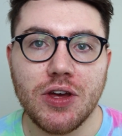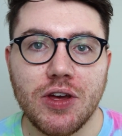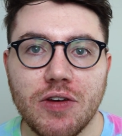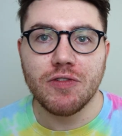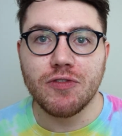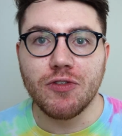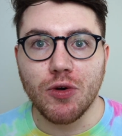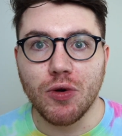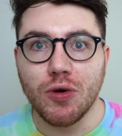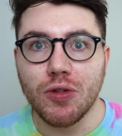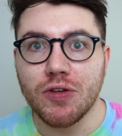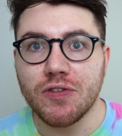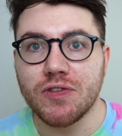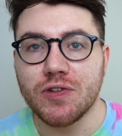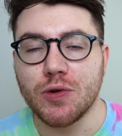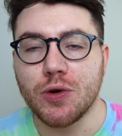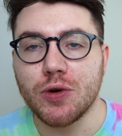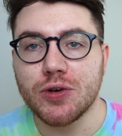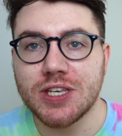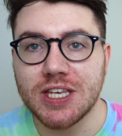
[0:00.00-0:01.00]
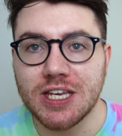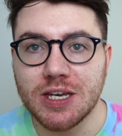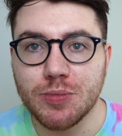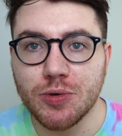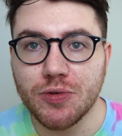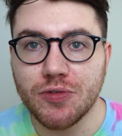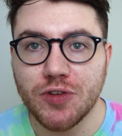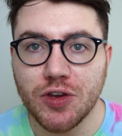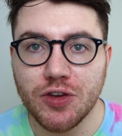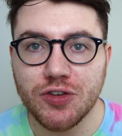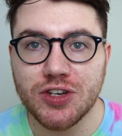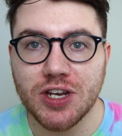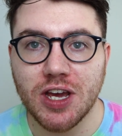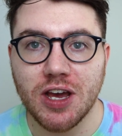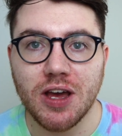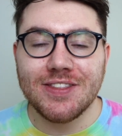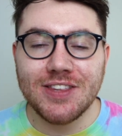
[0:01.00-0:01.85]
for the foreseeable future.